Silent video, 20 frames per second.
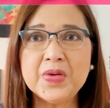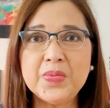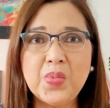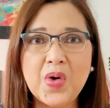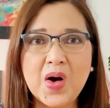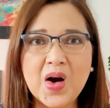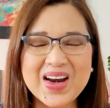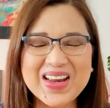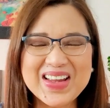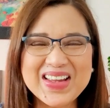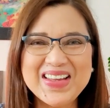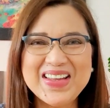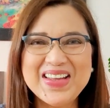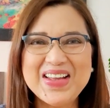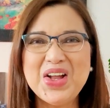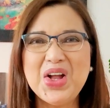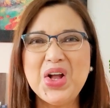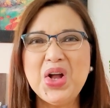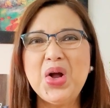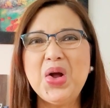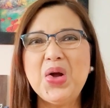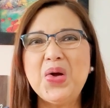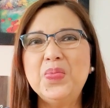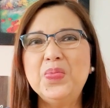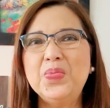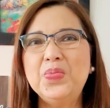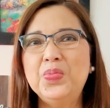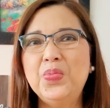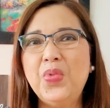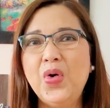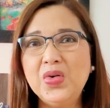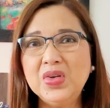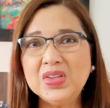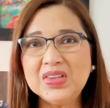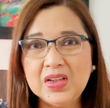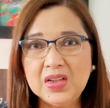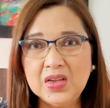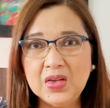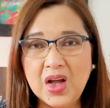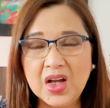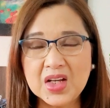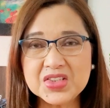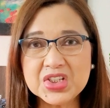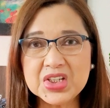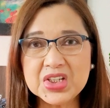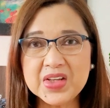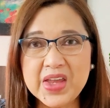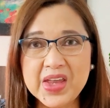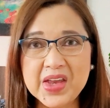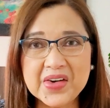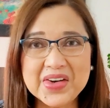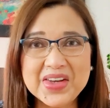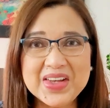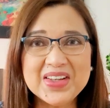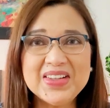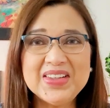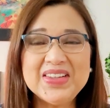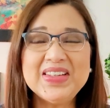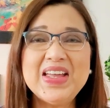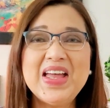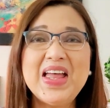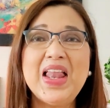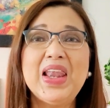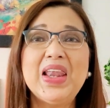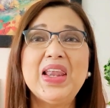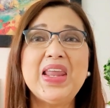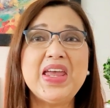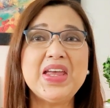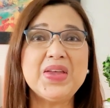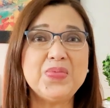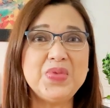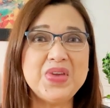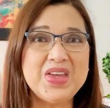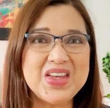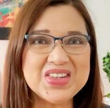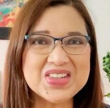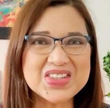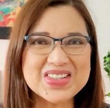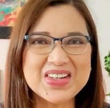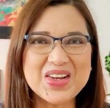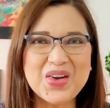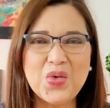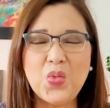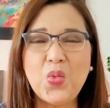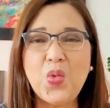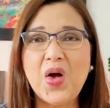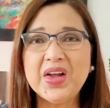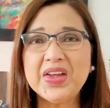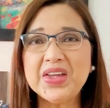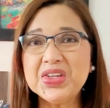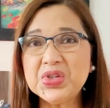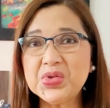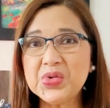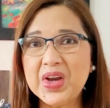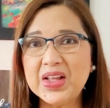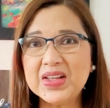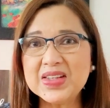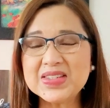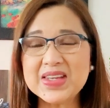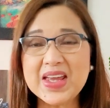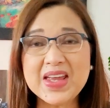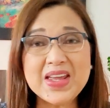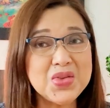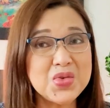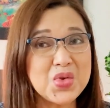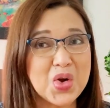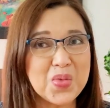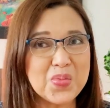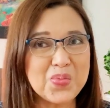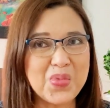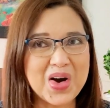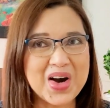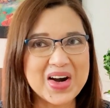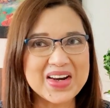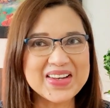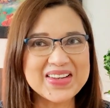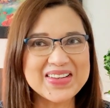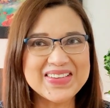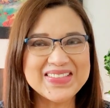park, boat launching area, lake beach, walking trails, and dog park.